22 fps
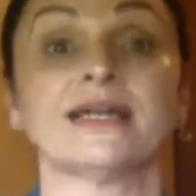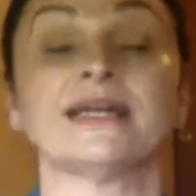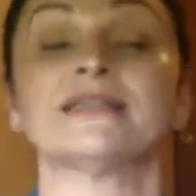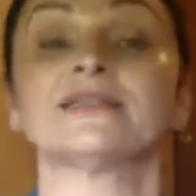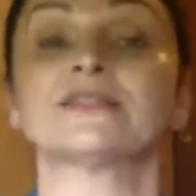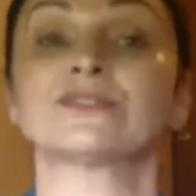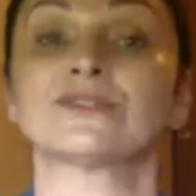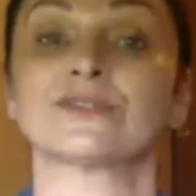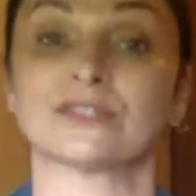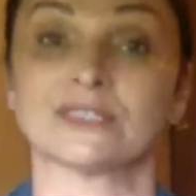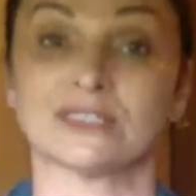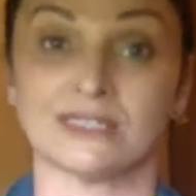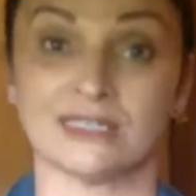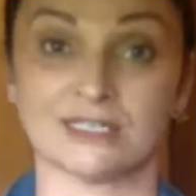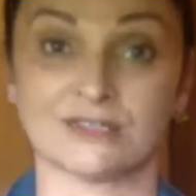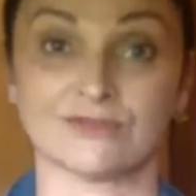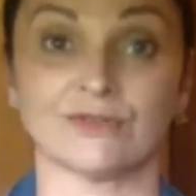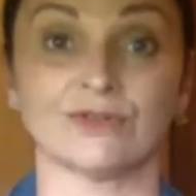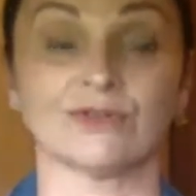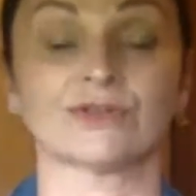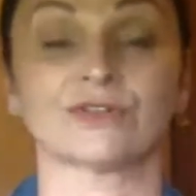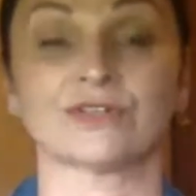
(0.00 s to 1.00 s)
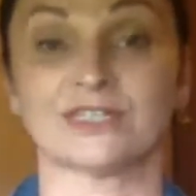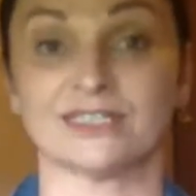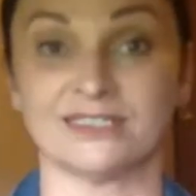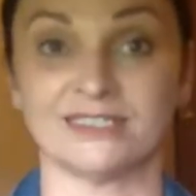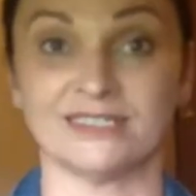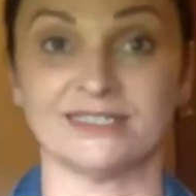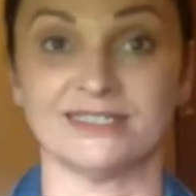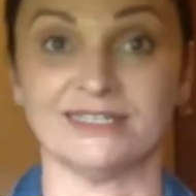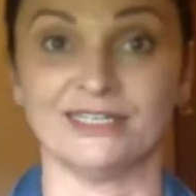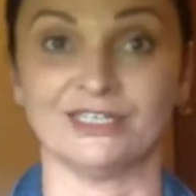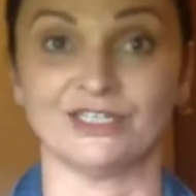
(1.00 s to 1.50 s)
and a successful
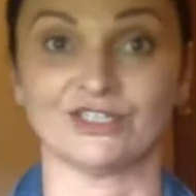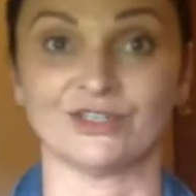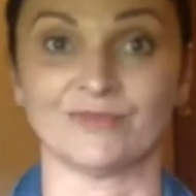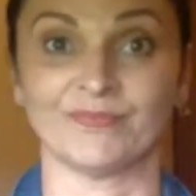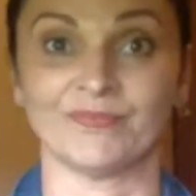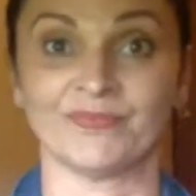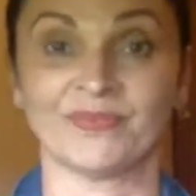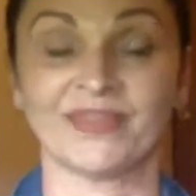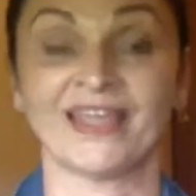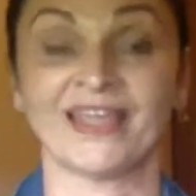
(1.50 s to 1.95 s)
organization.